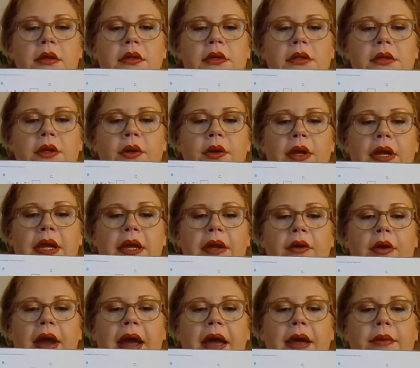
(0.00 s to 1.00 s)
so I
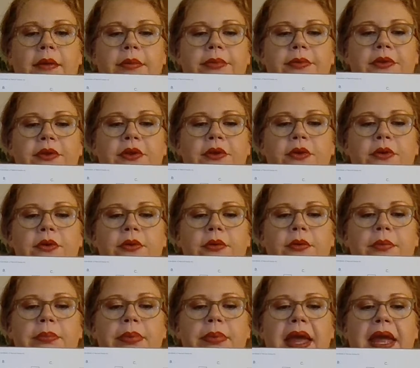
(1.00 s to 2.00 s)
grab
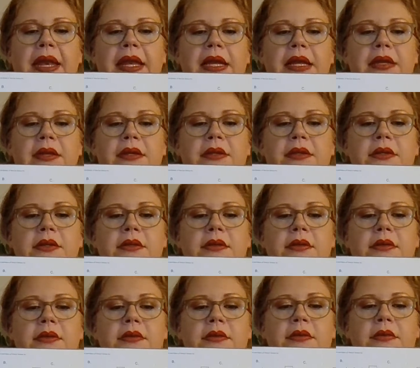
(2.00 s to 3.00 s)
2 pennies,
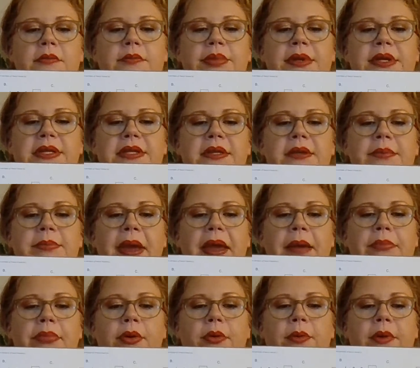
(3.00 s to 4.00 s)
pieces of
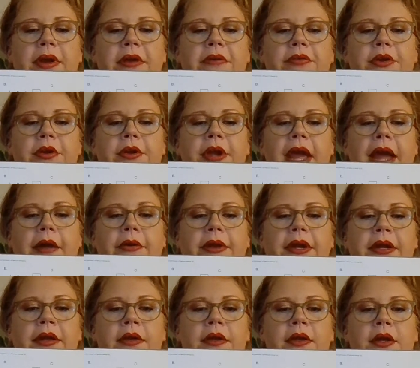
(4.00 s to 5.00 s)
paper, whatever you're
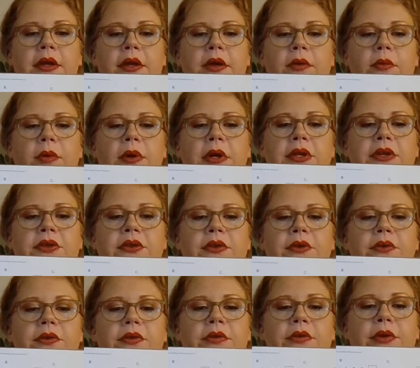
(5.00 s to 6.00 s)
counting, 1,
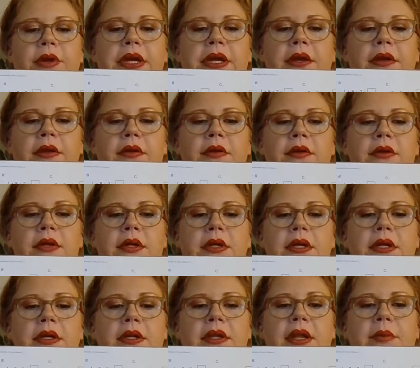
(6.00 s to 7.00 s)
2, 3,
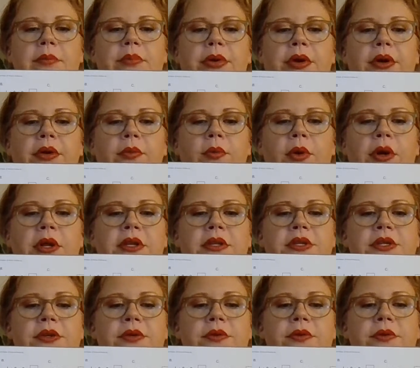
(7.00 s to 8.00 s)
then put 1,
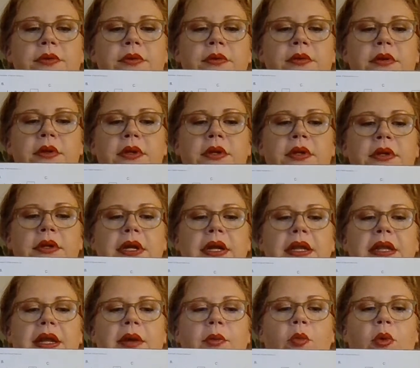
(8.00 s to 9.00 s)
2,
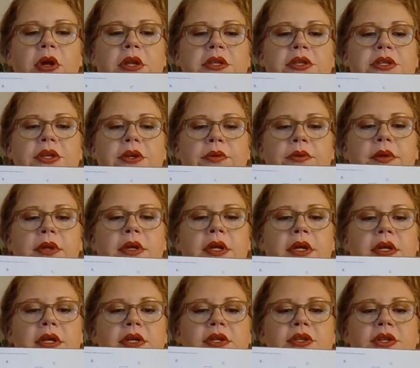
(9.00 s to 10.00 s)
and then 1, 2.
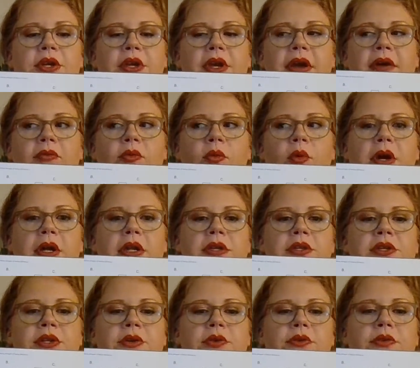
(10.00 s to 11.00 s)
So you have 1,
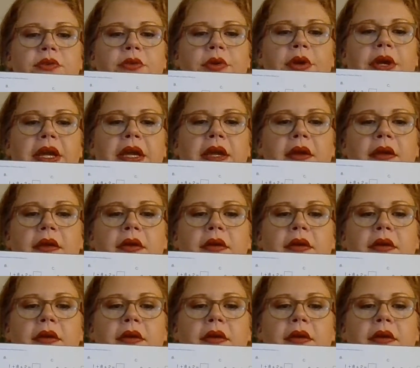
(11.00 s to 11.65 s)
2, 3,